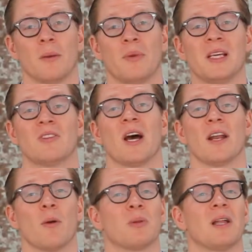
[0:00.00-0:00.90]
Big
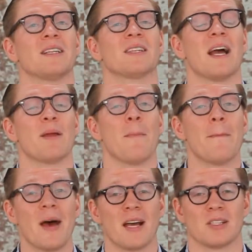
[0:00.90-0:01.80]
data plays a
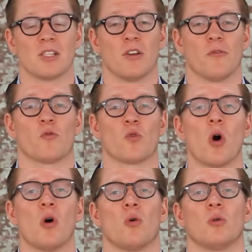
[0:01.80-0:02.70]
massive
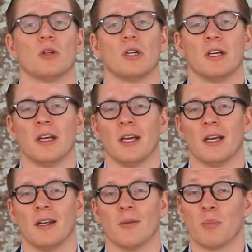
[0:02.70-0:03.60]
role
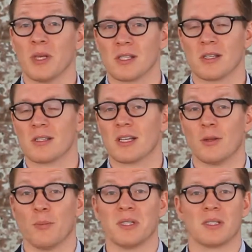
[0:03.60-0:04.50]
in business
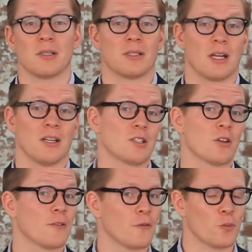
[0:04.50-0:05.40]
and the business that
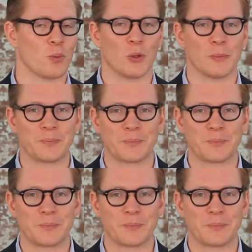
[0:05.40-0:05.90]
is football.